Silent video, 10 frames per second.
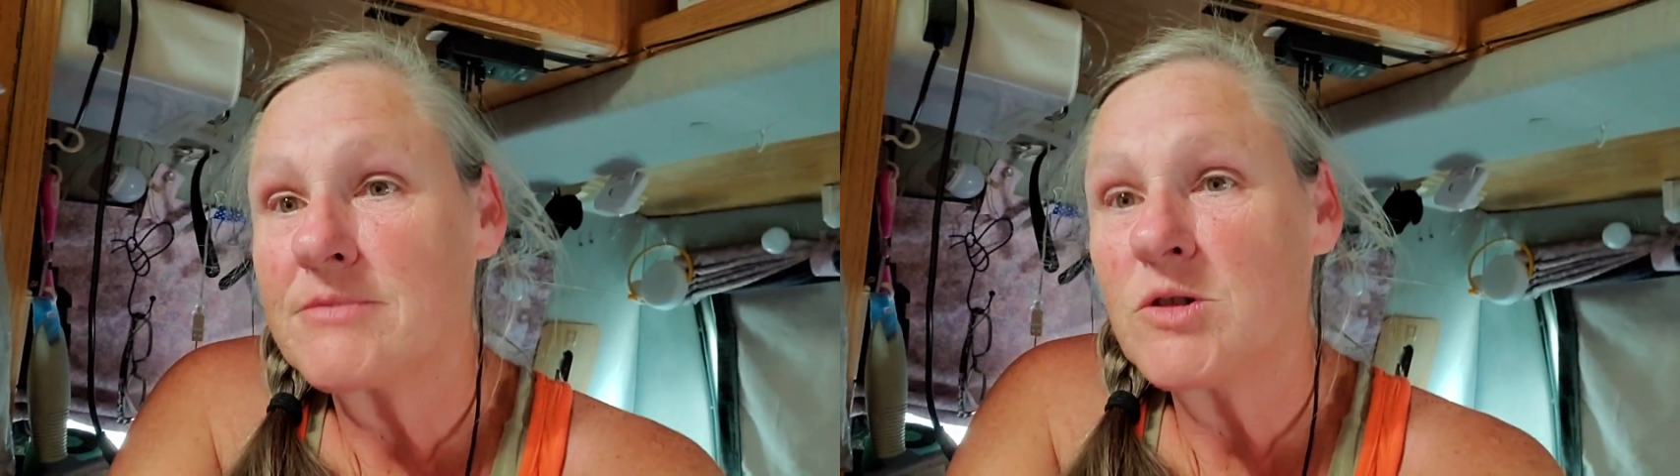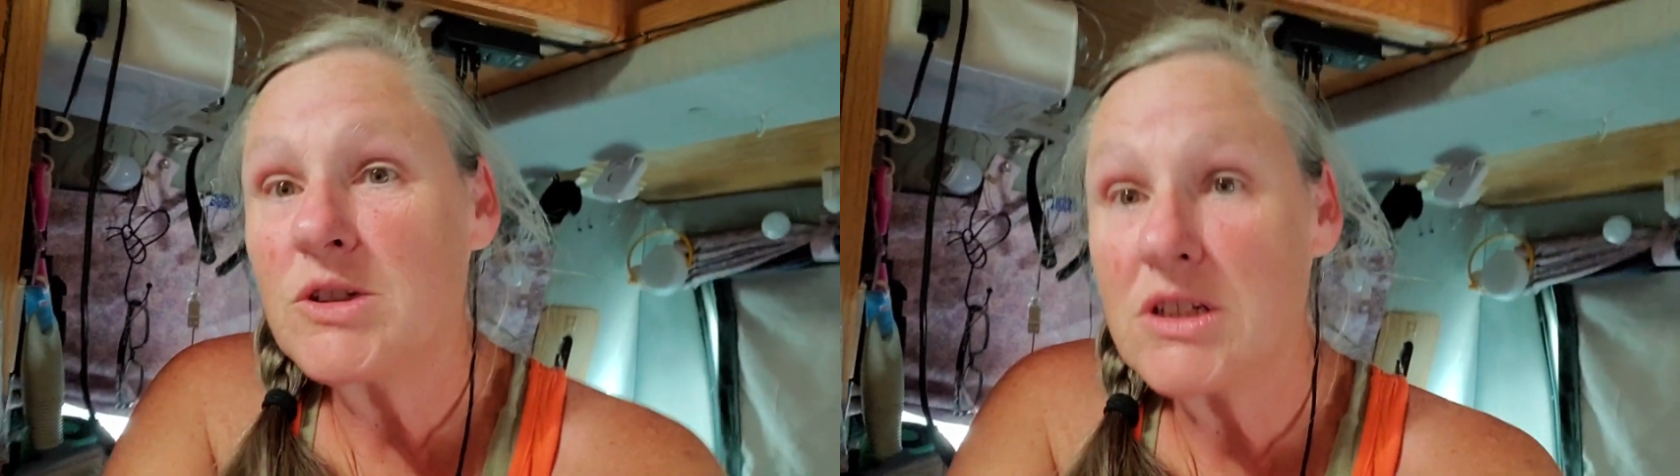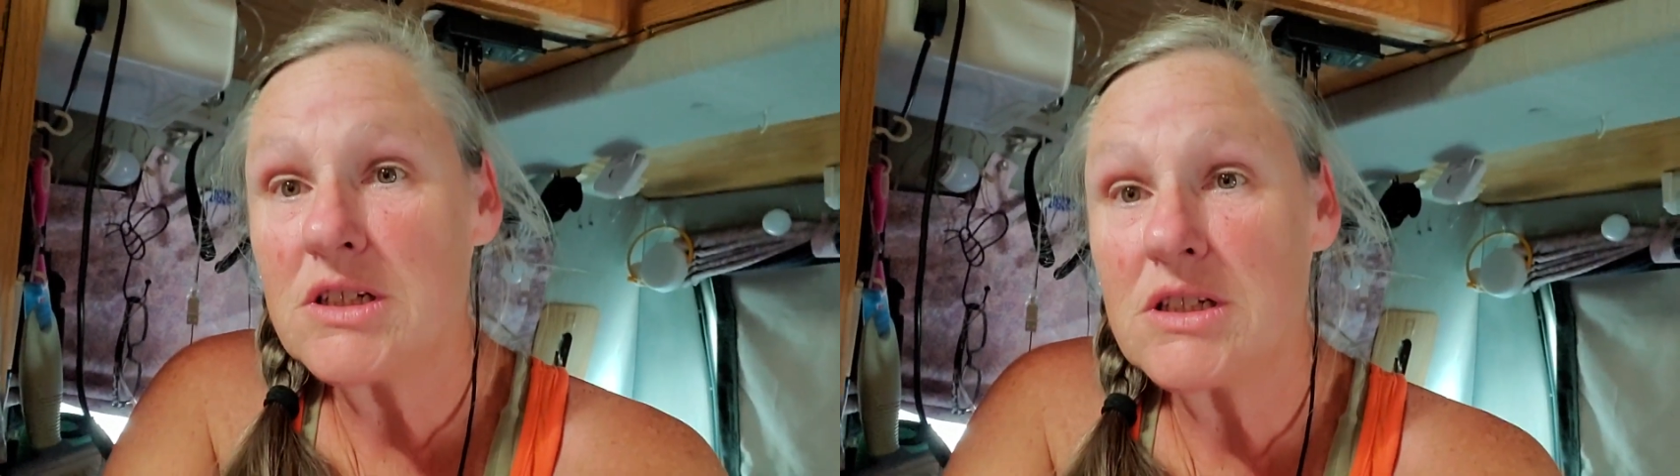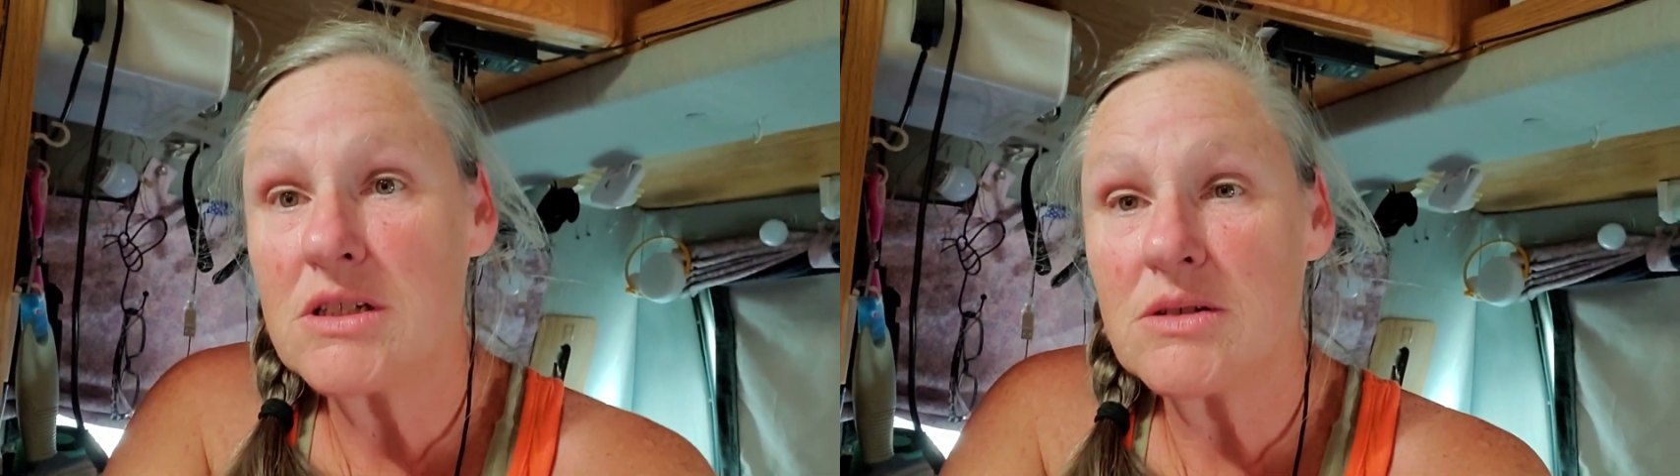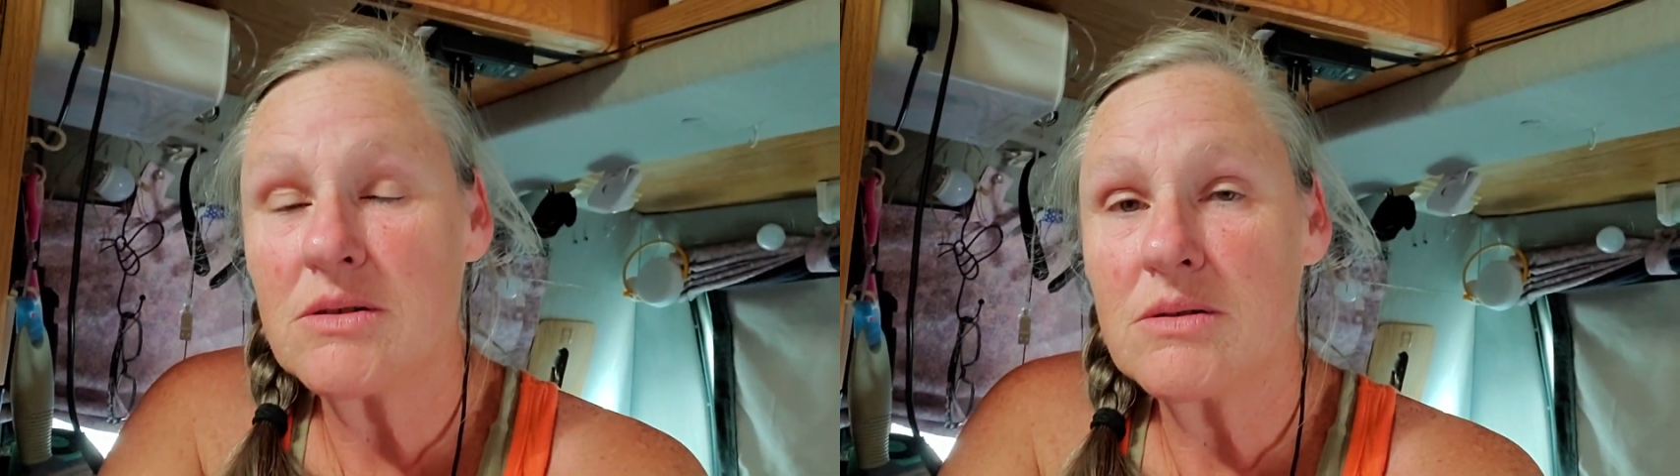Which
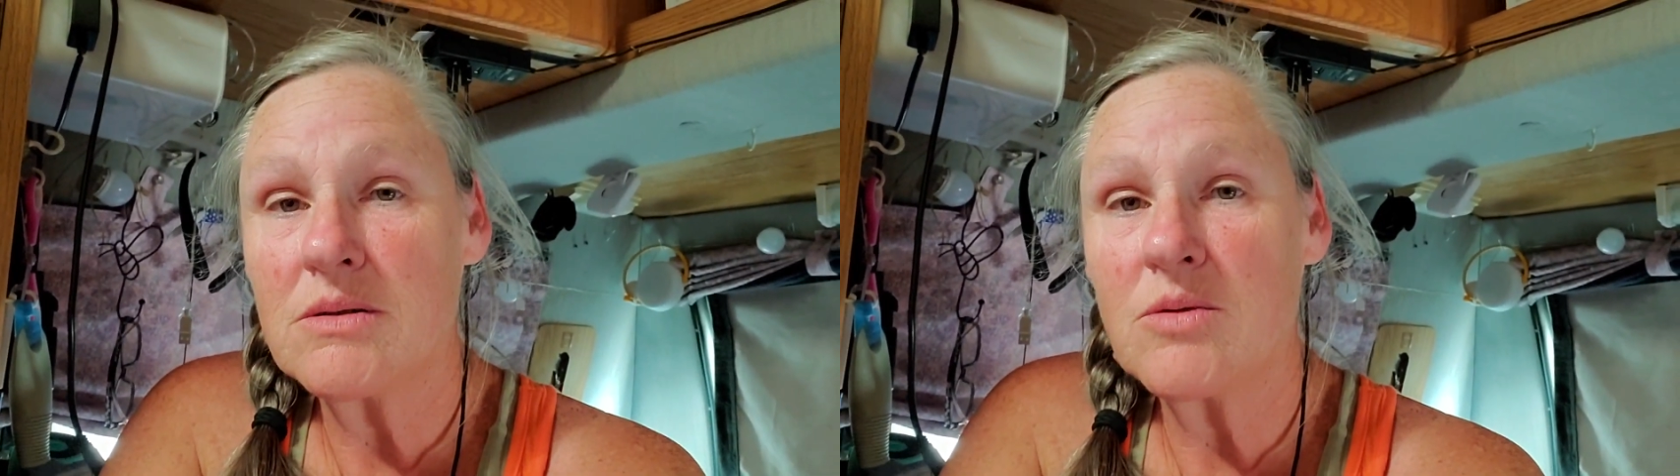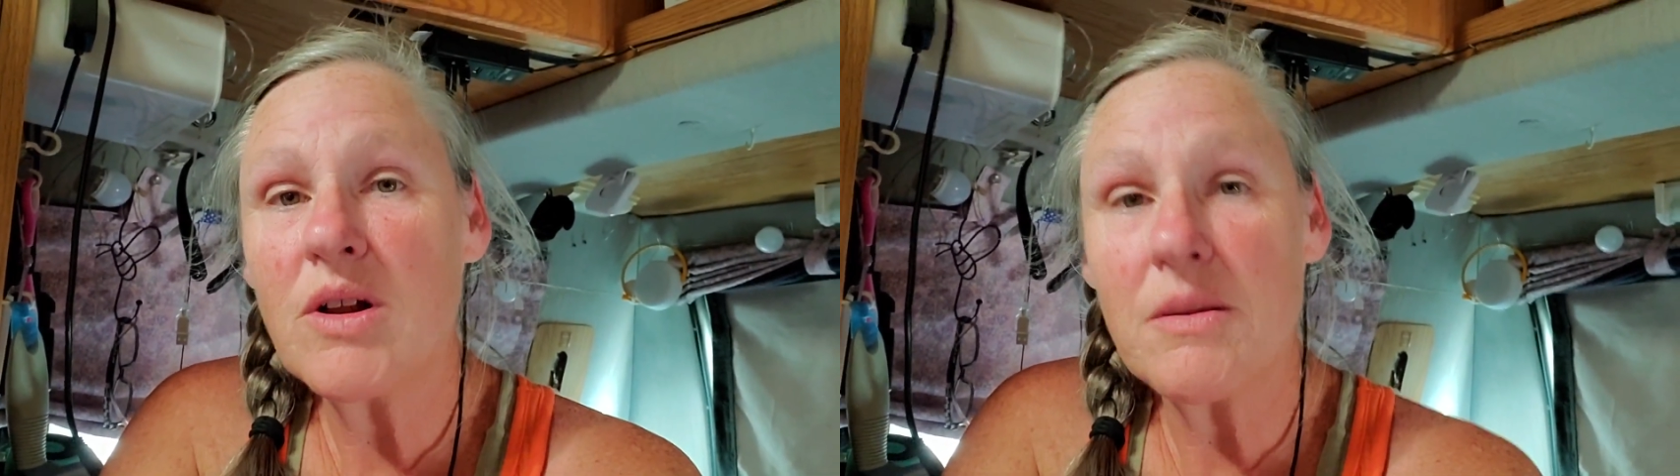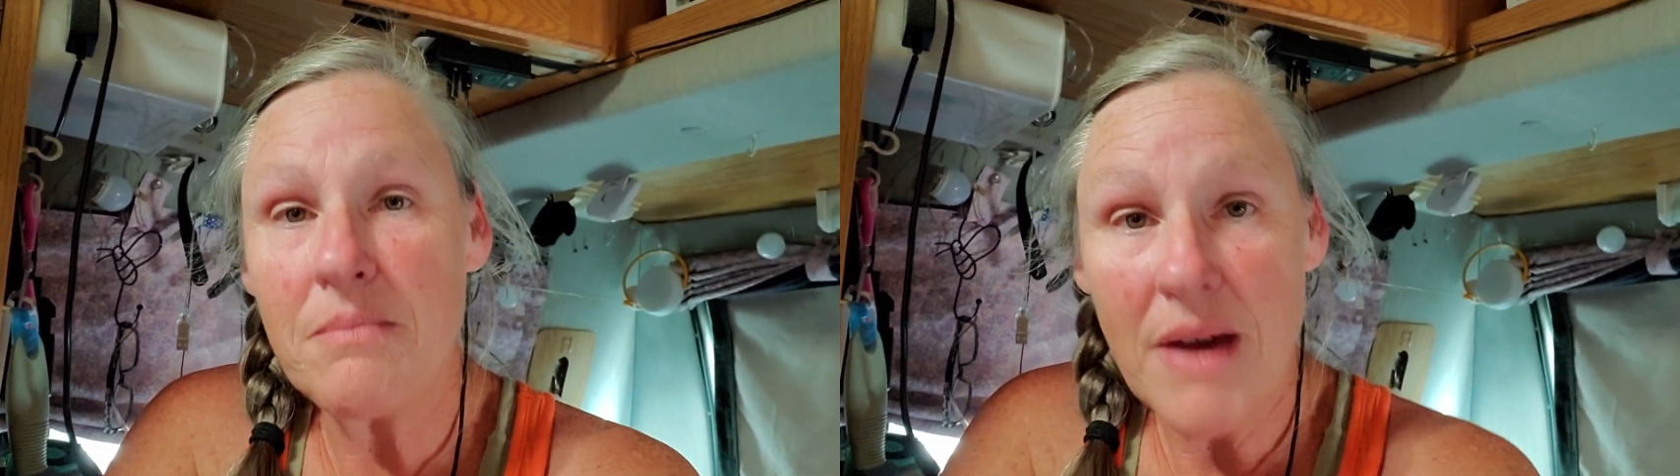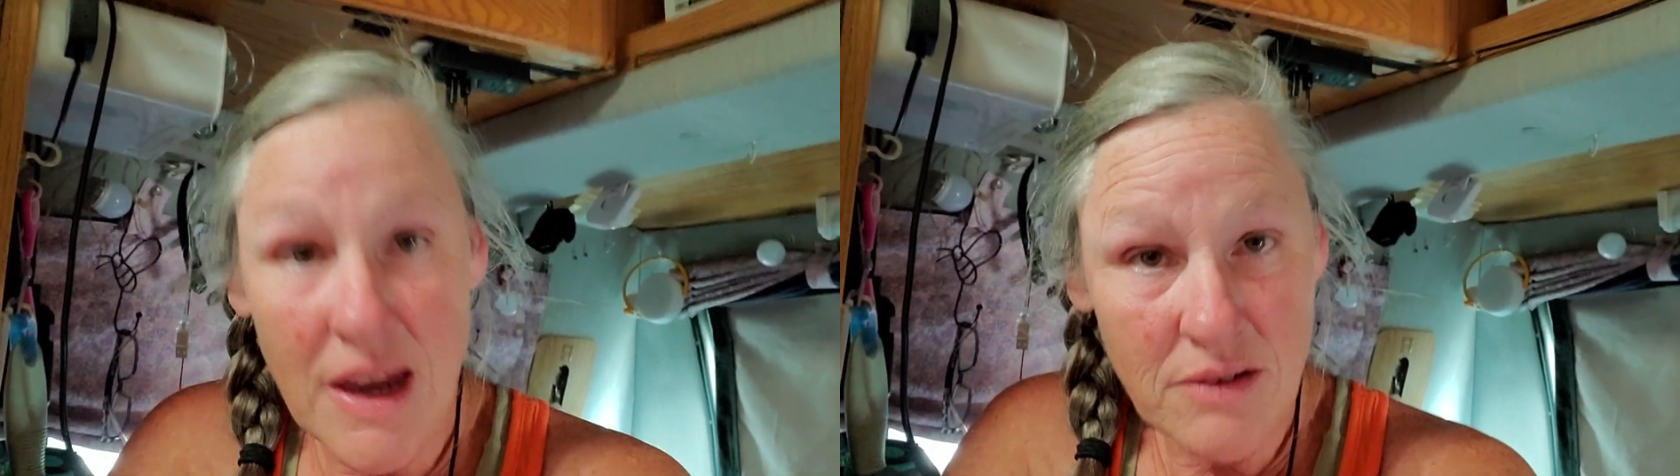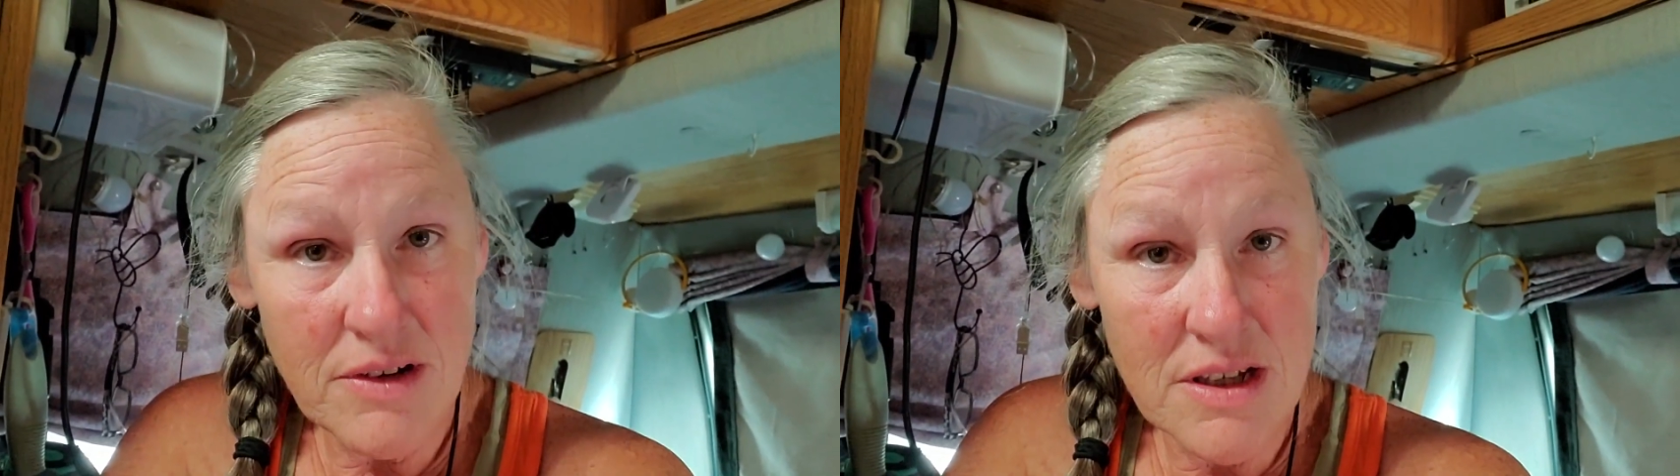is one of the main